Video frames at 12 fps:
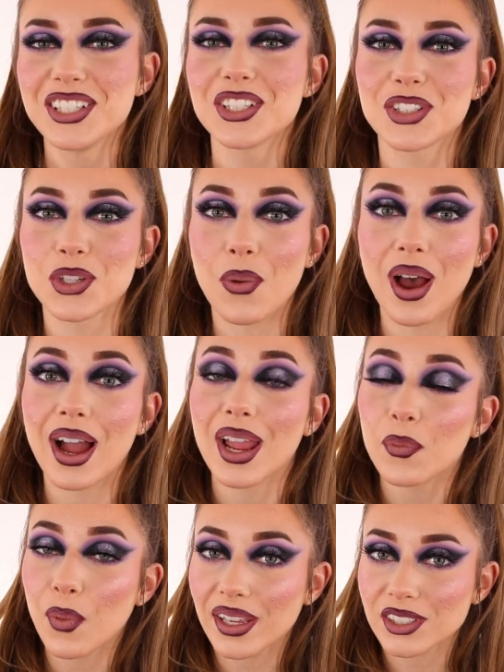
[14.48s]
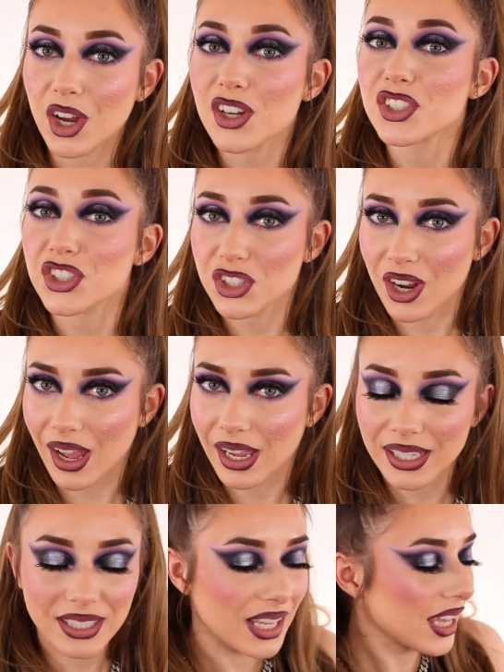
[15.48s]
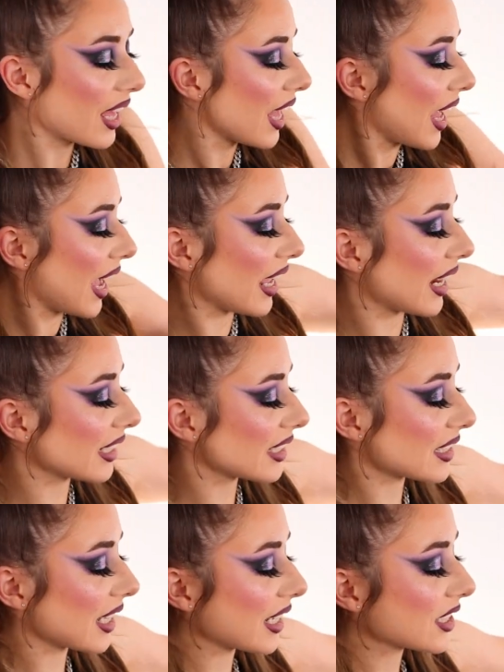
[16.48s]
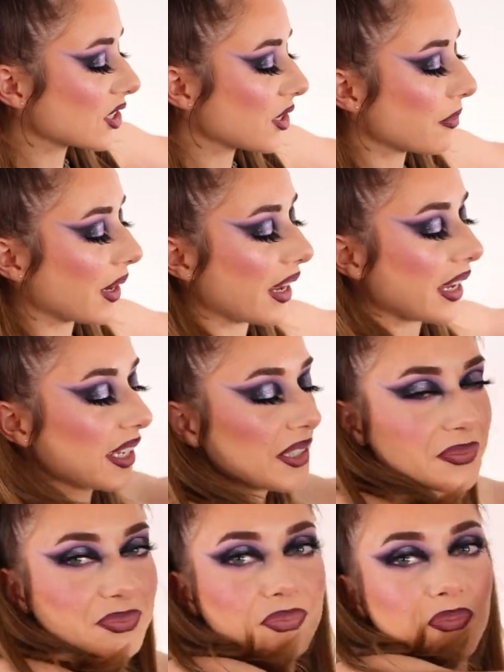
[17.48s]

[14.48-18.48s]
So I went on SHEIN and I decided to buy